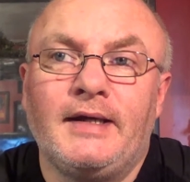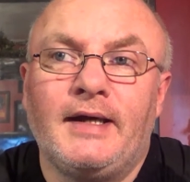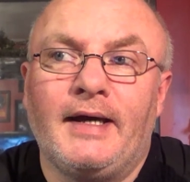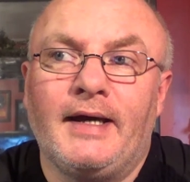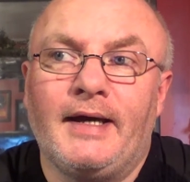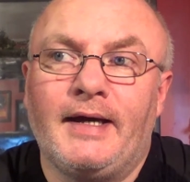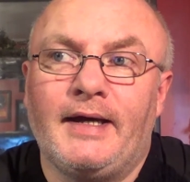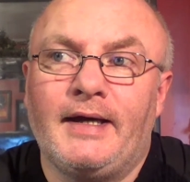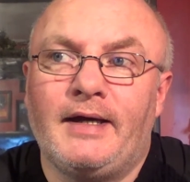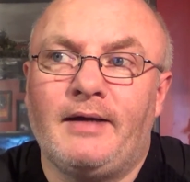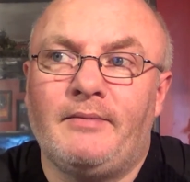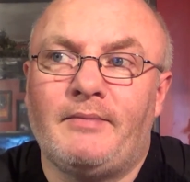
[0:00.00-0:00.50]

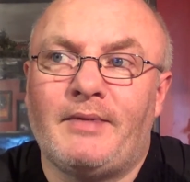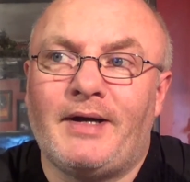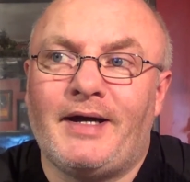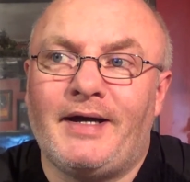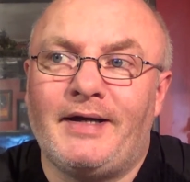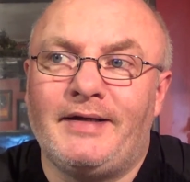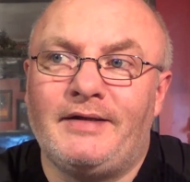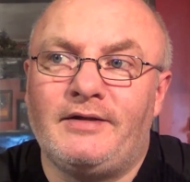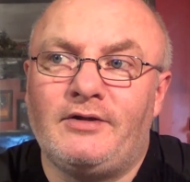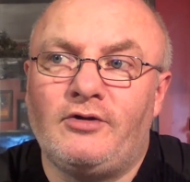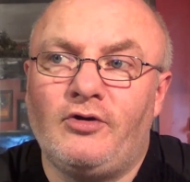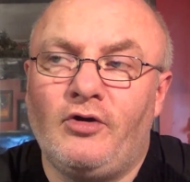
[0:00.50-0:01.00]

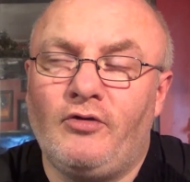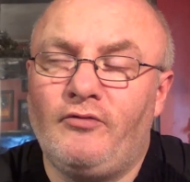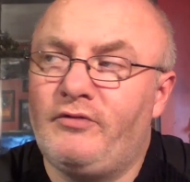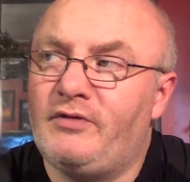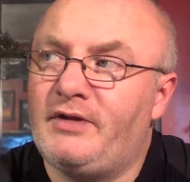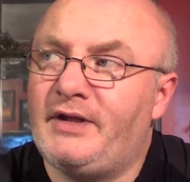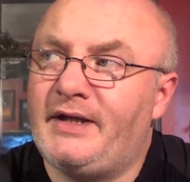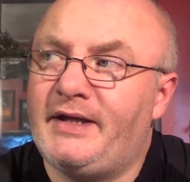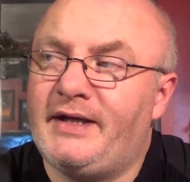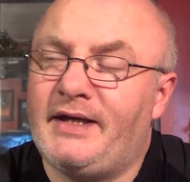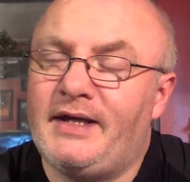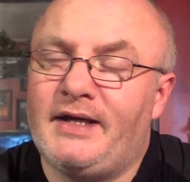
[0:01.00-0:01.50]
I
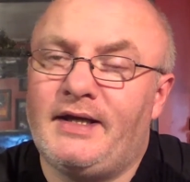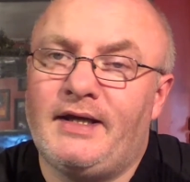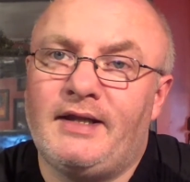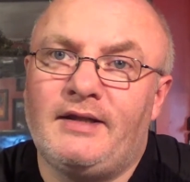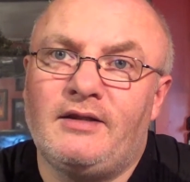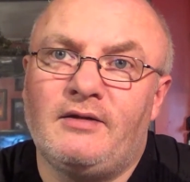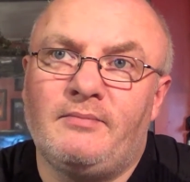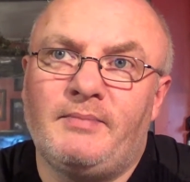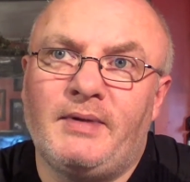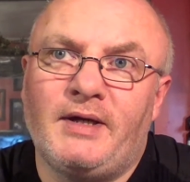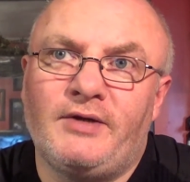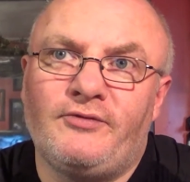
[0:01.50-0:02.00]
currently in
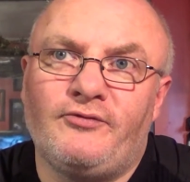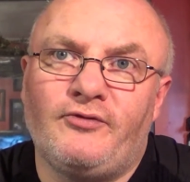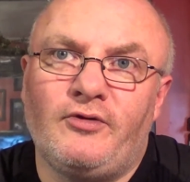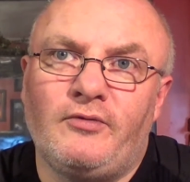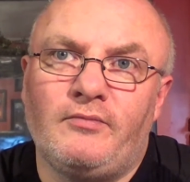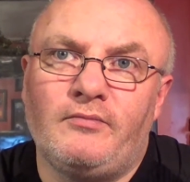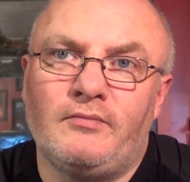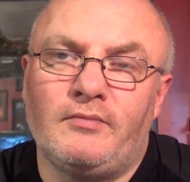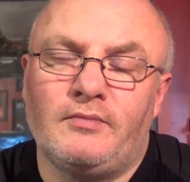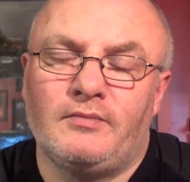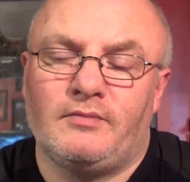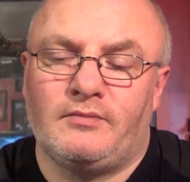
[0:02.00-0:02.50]
the
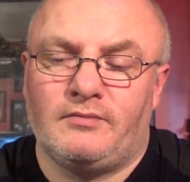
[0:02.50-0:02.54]
bedroom